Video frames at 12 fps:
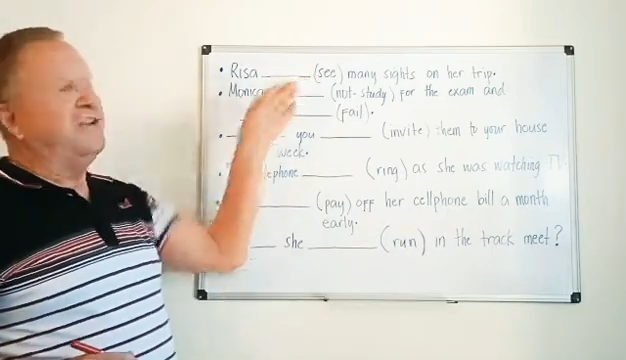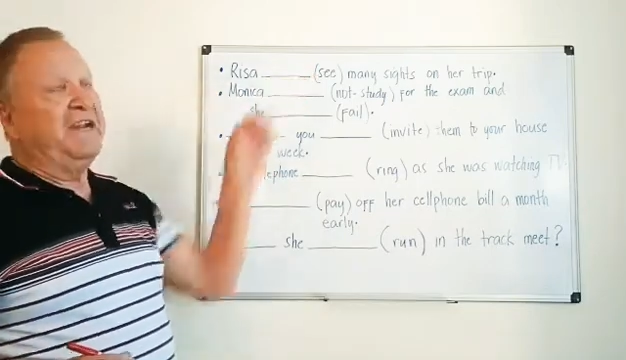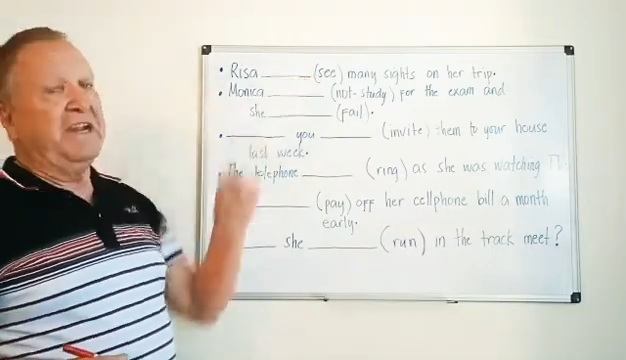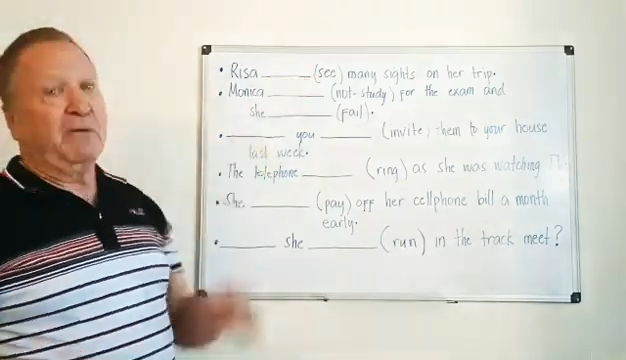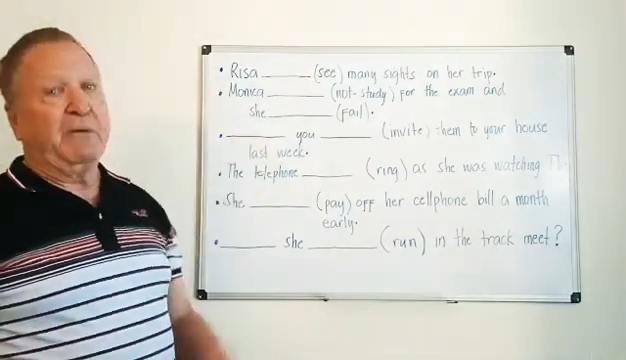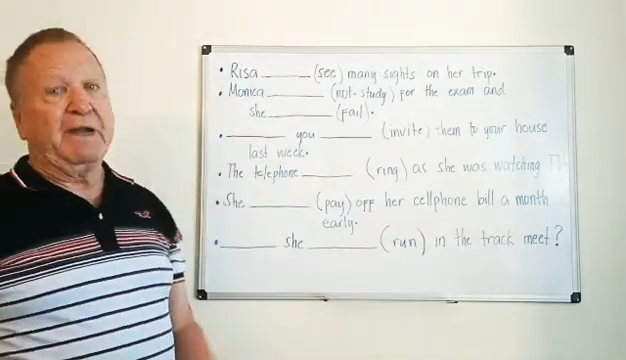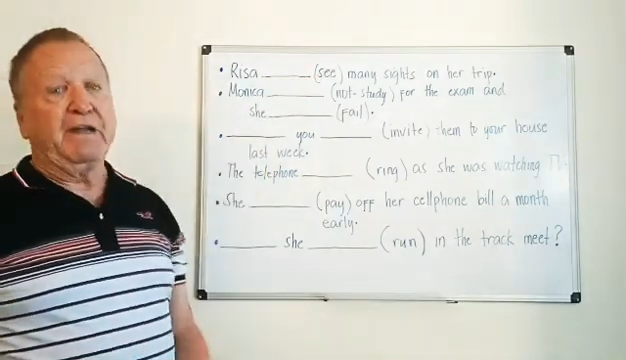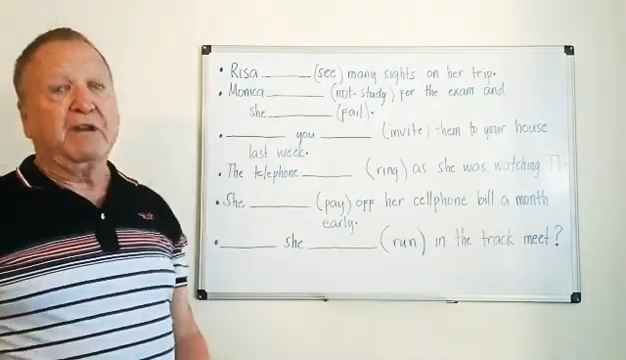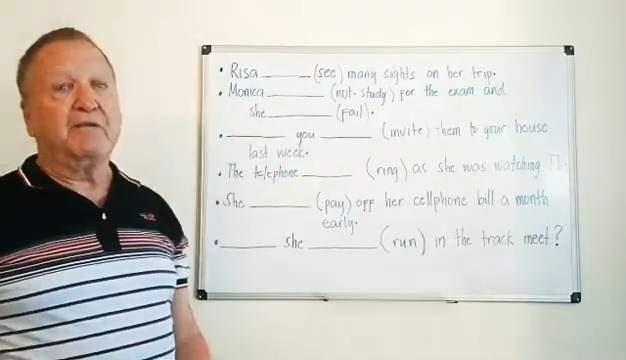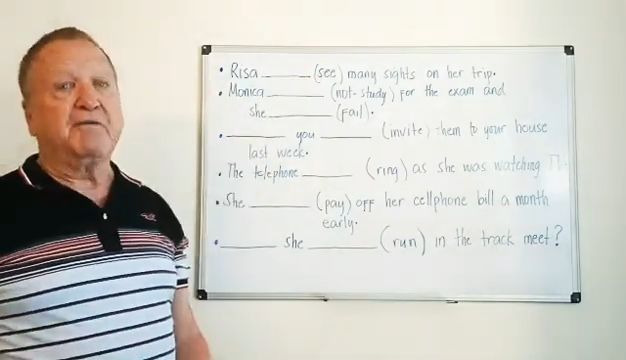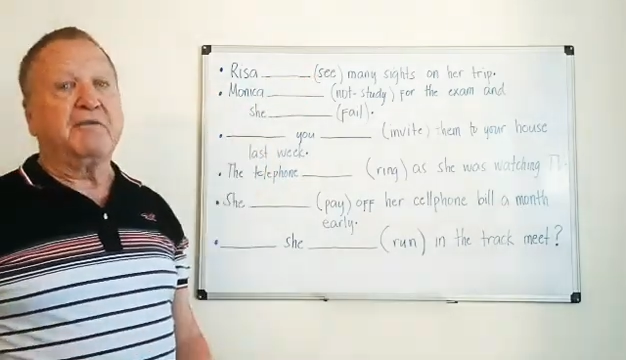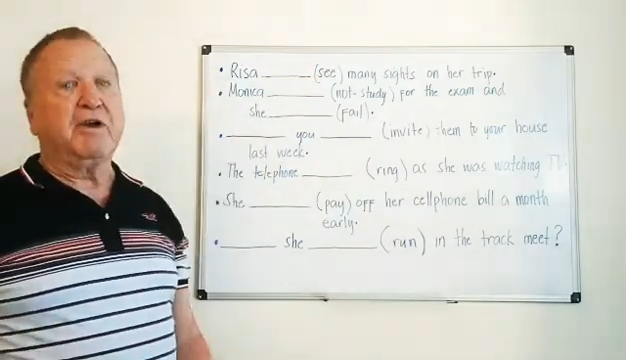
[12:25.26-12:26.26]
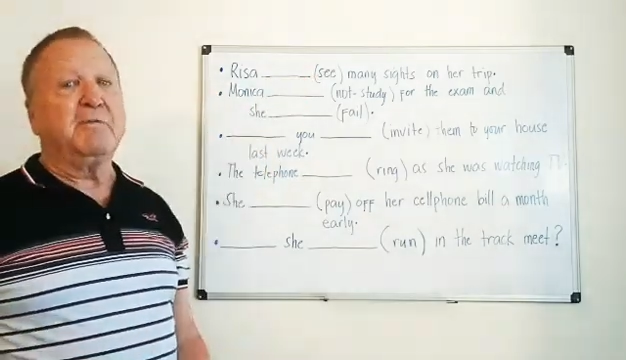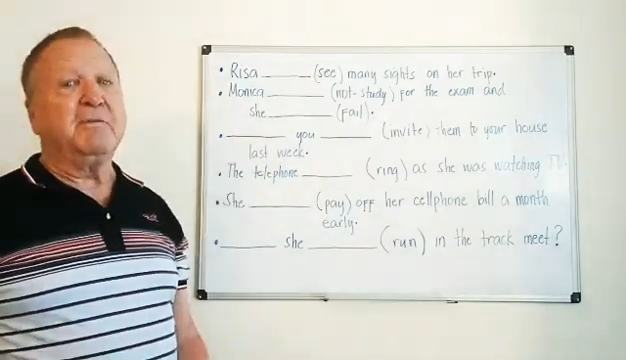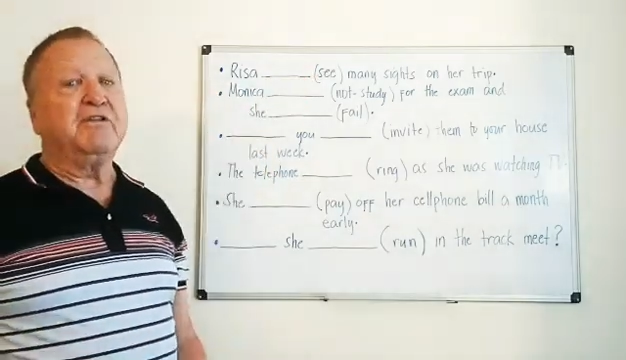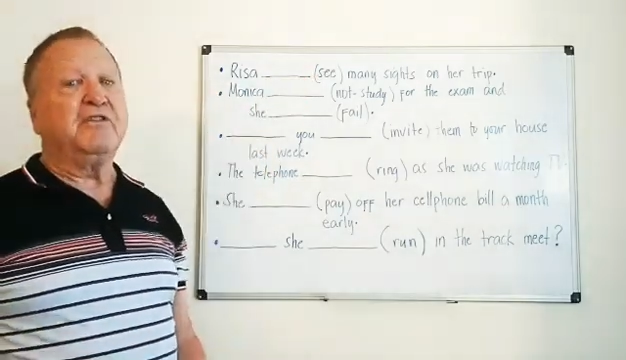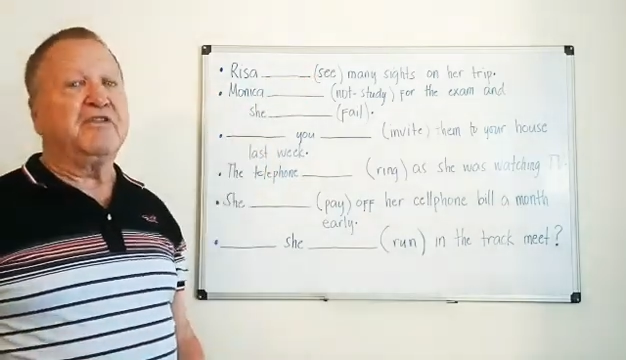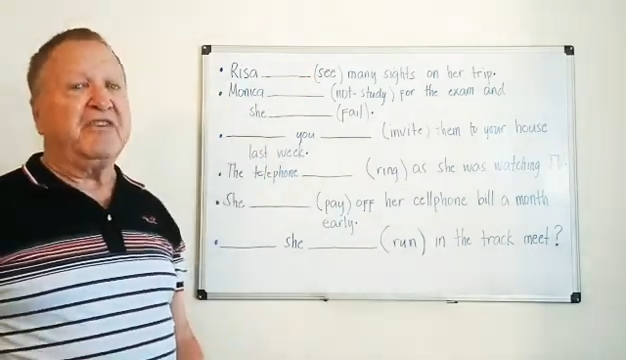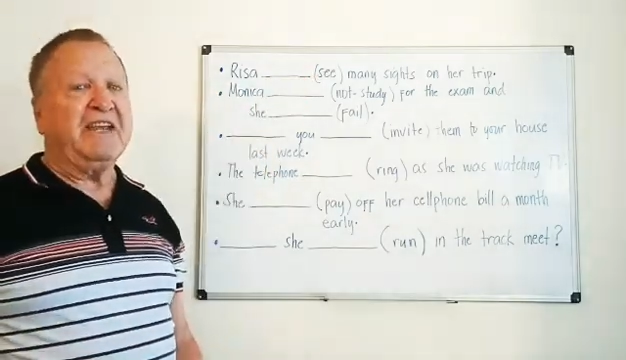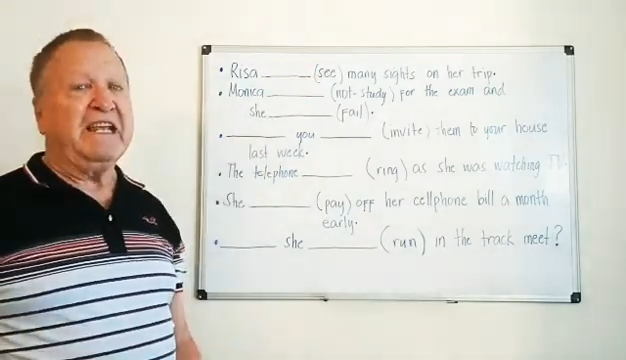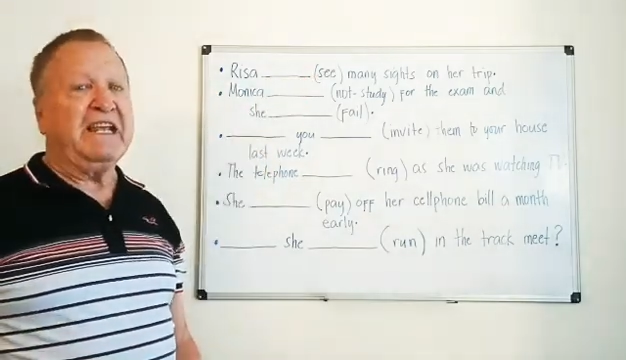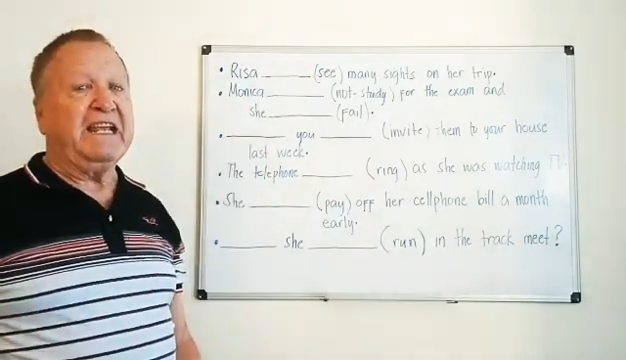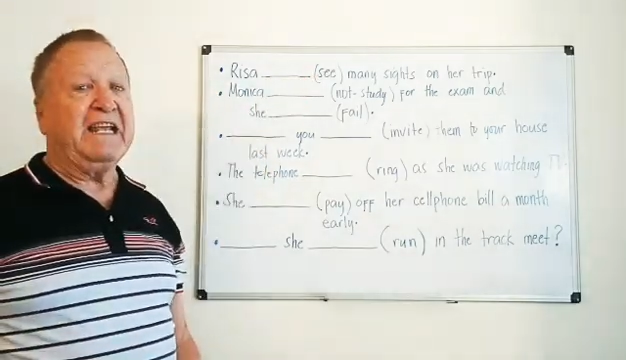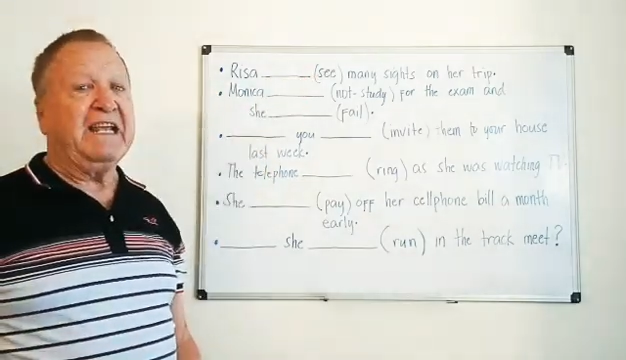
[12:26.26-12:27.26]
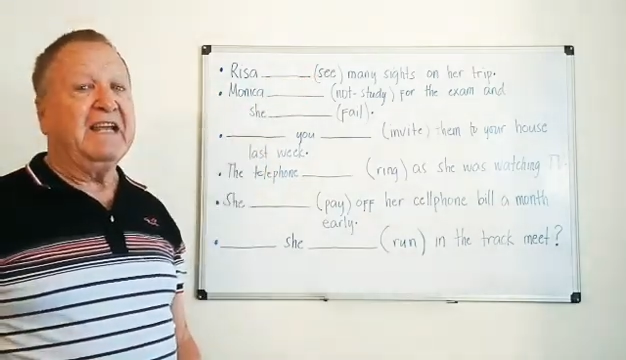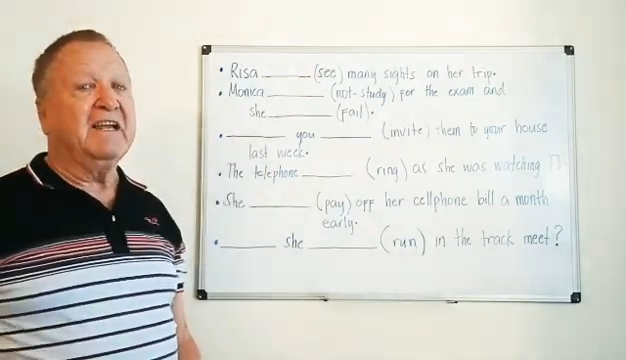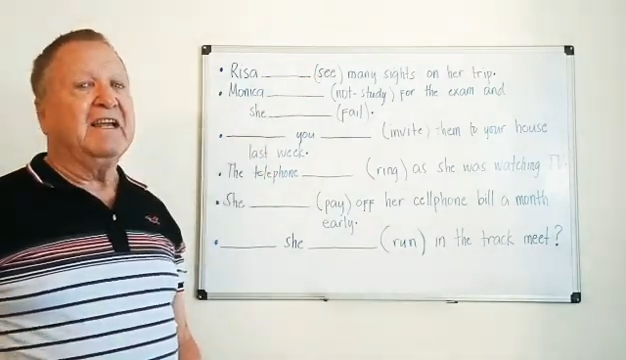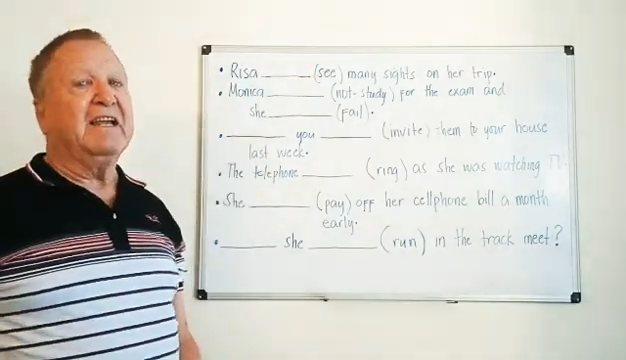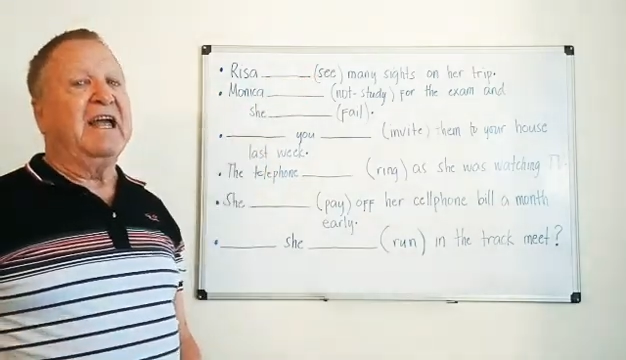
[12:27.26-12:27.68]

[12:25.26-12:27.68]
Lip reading: an irregular verb, see,